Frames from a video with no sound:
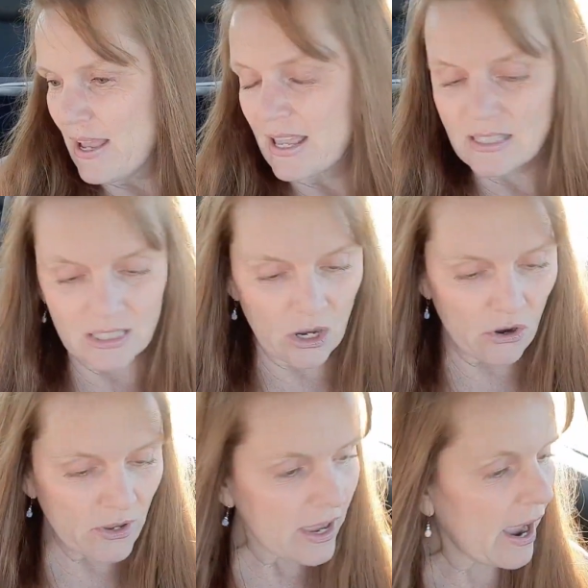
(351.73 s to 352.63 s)

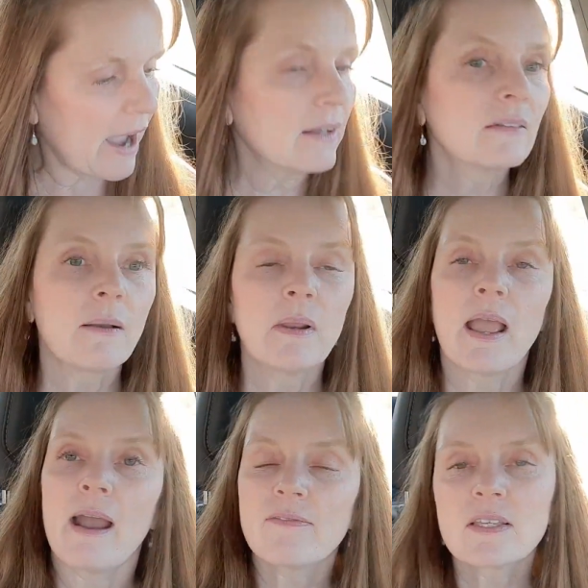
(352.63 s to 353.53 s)
So yeah, I'm gonna
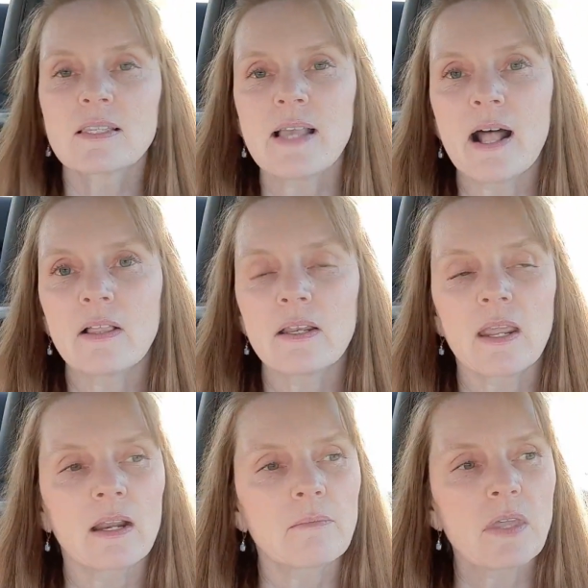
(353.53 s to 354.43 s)
have this salad,
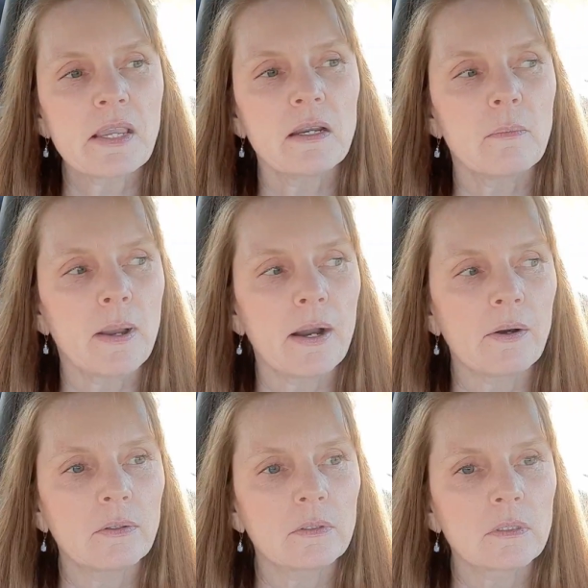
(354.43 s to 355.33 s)
and I'm thinking
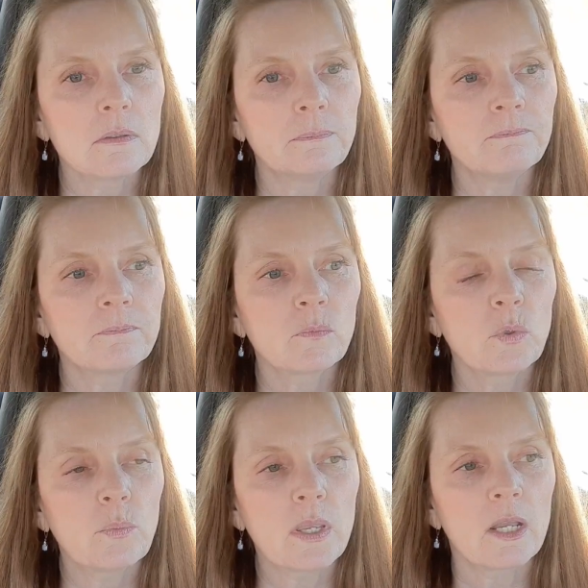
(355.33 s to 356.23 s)
about
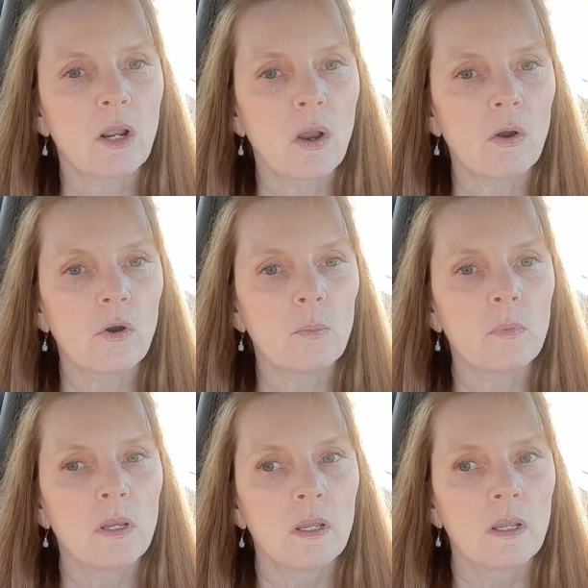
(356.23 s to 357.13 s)
when we get
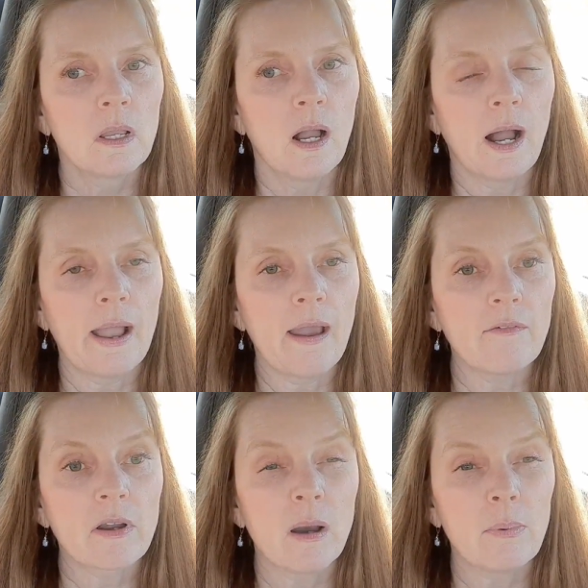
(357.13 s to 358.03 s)
home, I
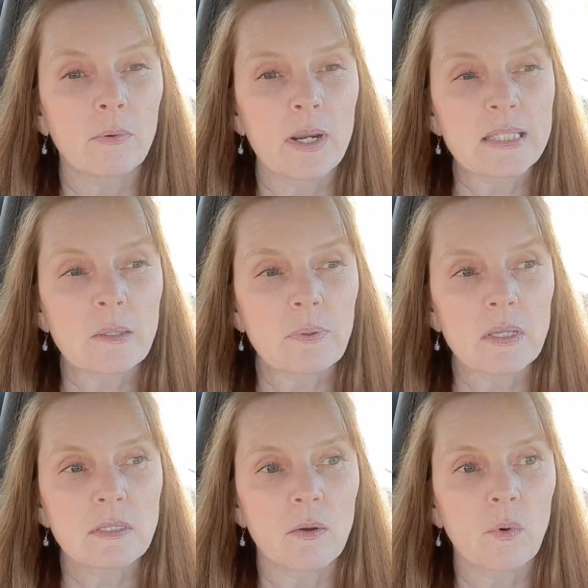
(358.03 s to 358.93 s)
have a couple
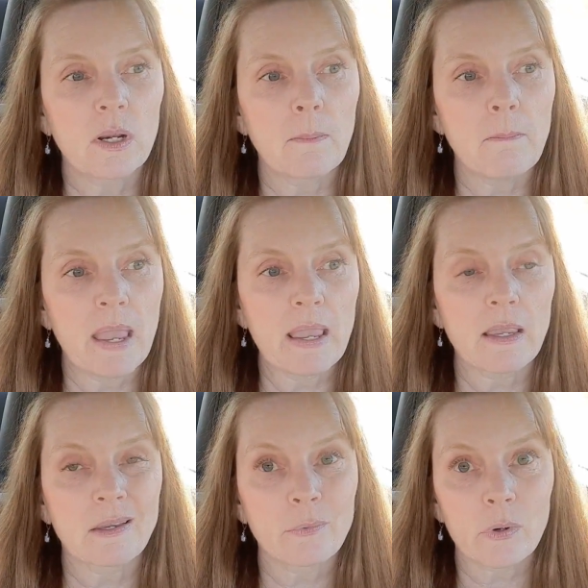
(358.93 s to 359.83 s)
recipes I wanna make and